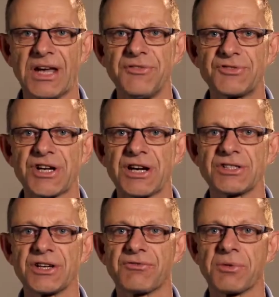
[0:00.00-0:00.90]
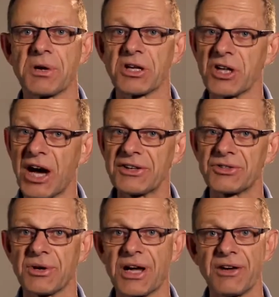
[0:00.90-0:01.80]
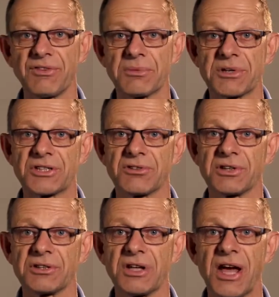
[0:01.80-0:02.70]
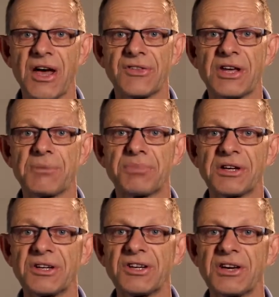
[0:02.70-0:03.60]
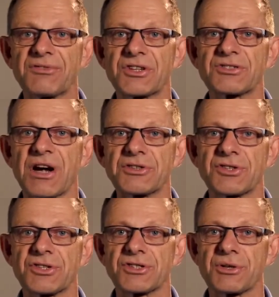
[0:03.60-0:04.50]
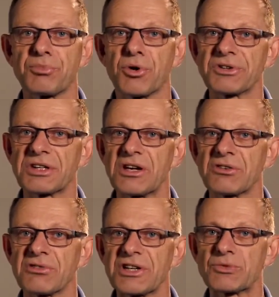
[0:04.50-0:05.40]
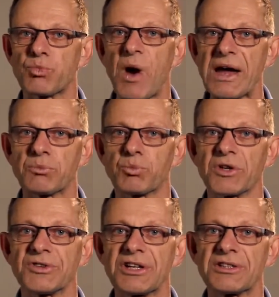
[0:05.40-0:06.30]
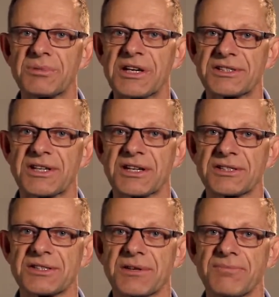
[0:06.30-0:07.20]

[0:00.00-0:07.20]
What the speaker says: If changing from a light to a heavier material, the ability of the structure to support the increased weight will need to be assessed.